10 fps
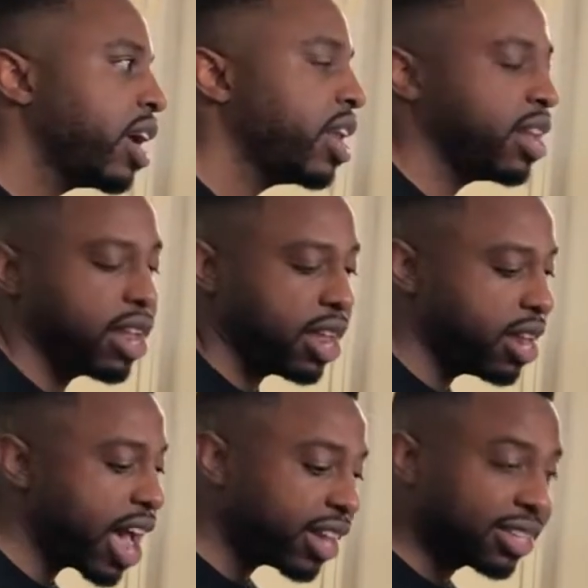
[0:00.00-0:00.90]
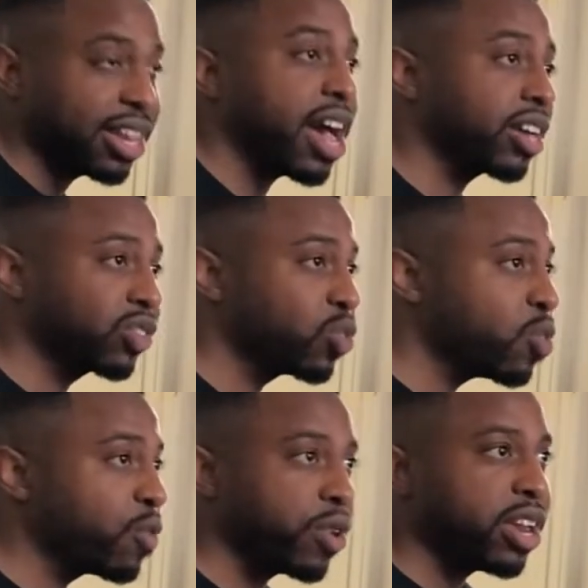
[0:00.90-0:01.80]
And not to knock
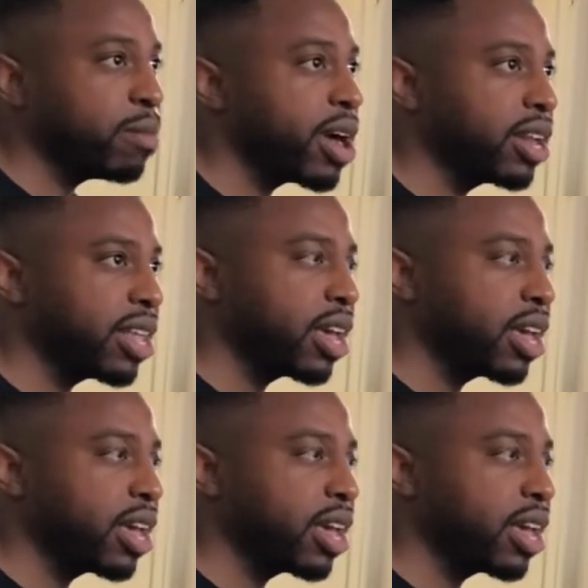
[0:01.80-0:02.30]
school for anybody,